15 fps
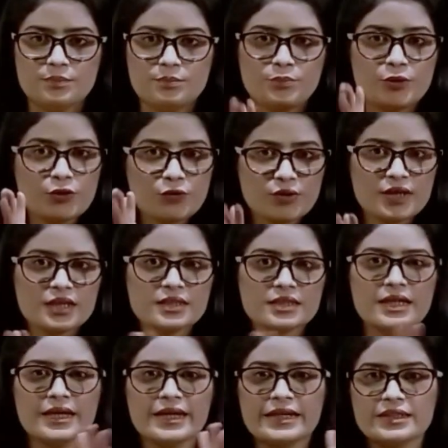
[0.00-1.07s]
purine
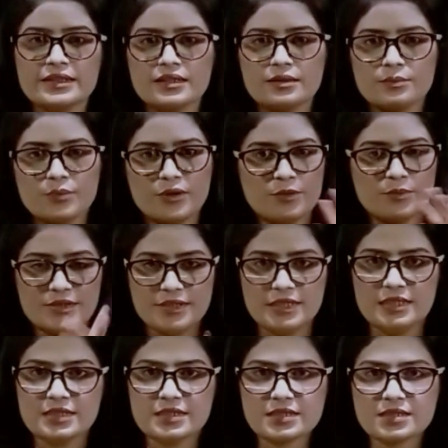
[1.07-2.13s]
and
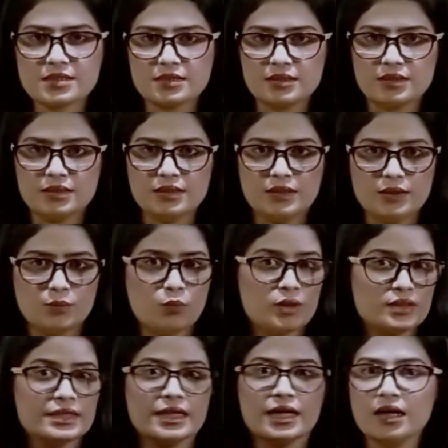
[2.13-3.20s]
pyrimidines.
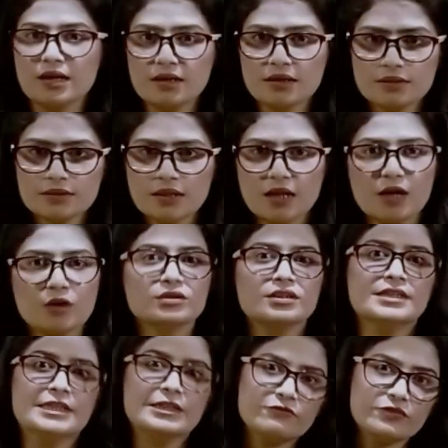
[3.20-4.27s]
What they are, how
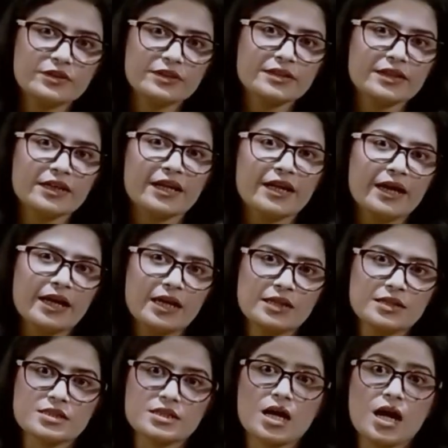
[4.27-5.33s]
they differ,
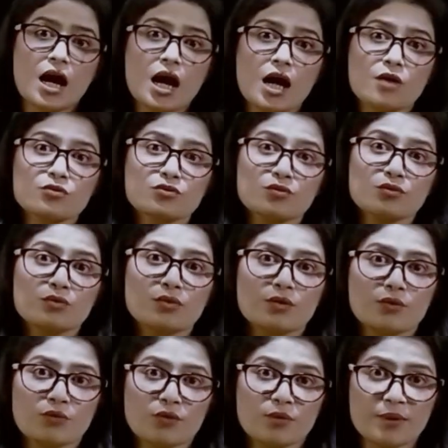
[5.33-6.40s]
and how to
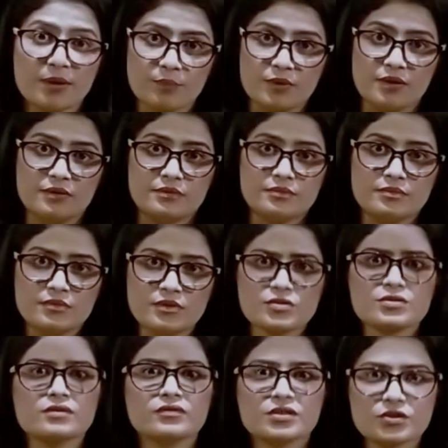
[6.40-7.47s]
remember. Most
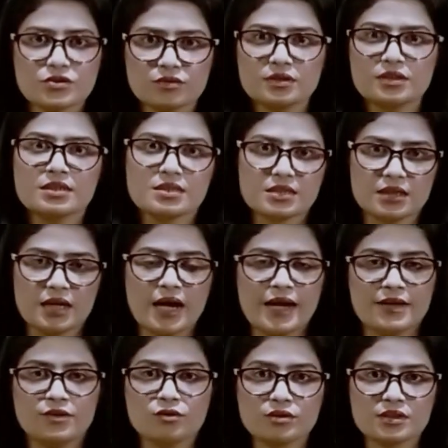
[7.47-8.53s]
of the students
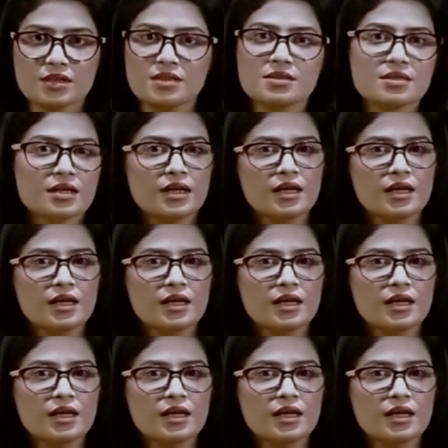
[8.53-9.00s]
I notice,